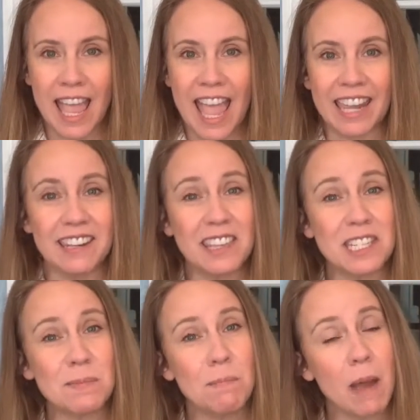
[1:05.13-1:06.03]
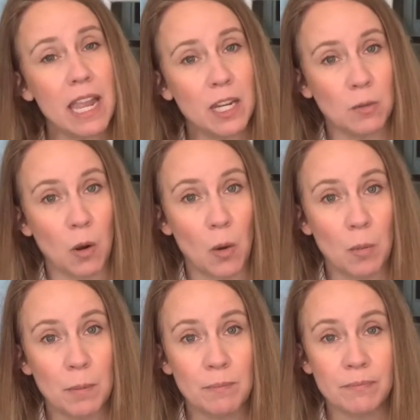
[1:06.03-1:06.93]
And this microbe
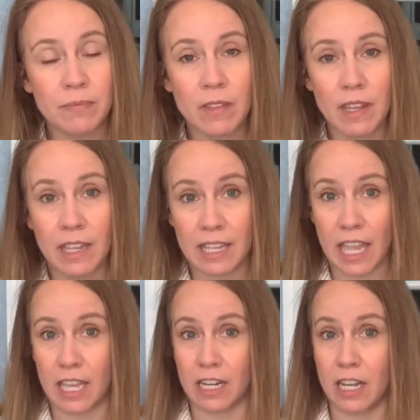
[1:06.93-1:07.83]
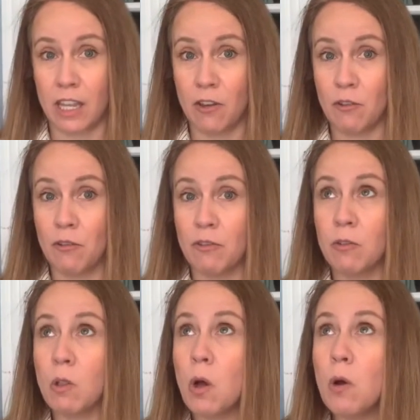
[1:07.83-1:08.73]
can
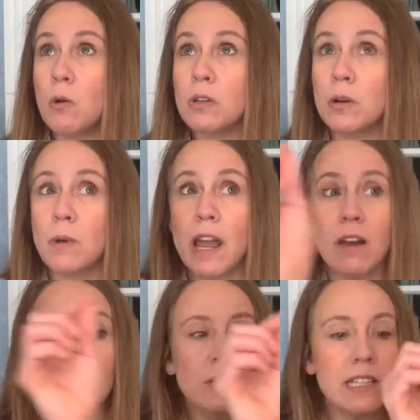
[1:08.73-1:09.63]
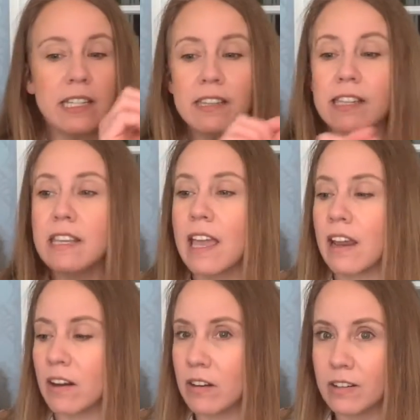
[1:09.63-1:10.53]
float around in the
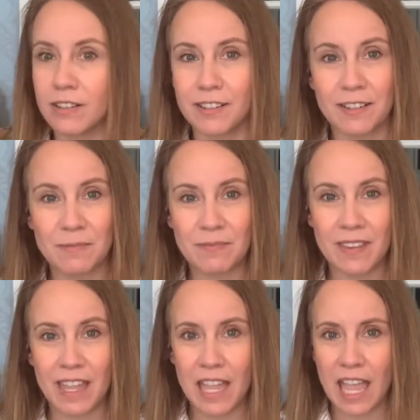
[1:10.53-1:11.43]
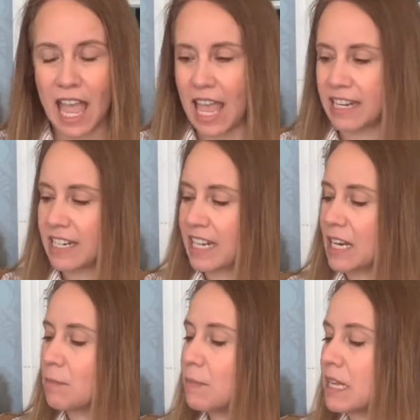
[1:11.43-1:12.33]
air, and it
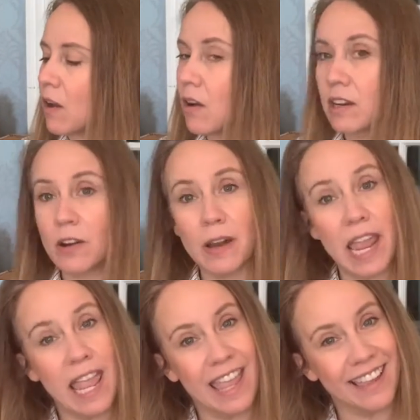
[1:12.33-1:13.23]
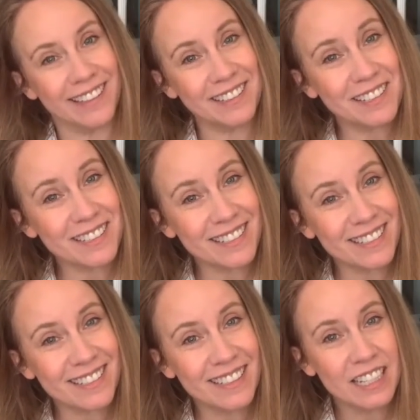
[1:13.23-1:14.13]
can be on our hands
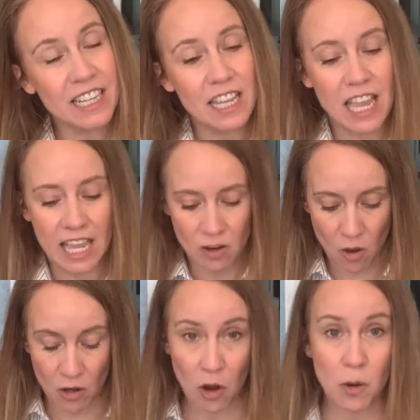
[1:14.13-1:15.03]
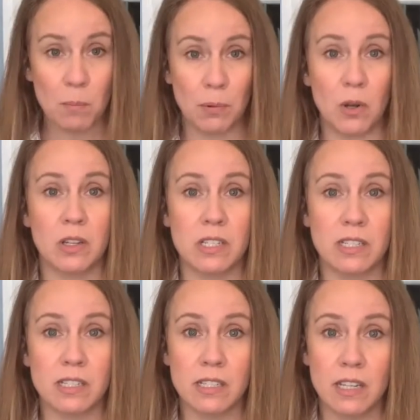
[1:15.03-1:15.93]
and on our
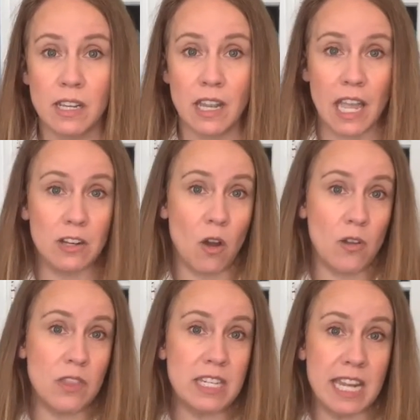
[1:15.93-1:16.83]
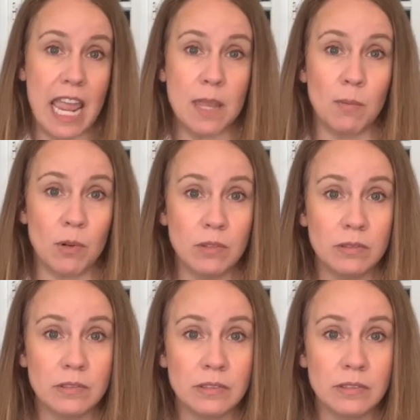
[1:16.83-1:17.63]
books and on the table,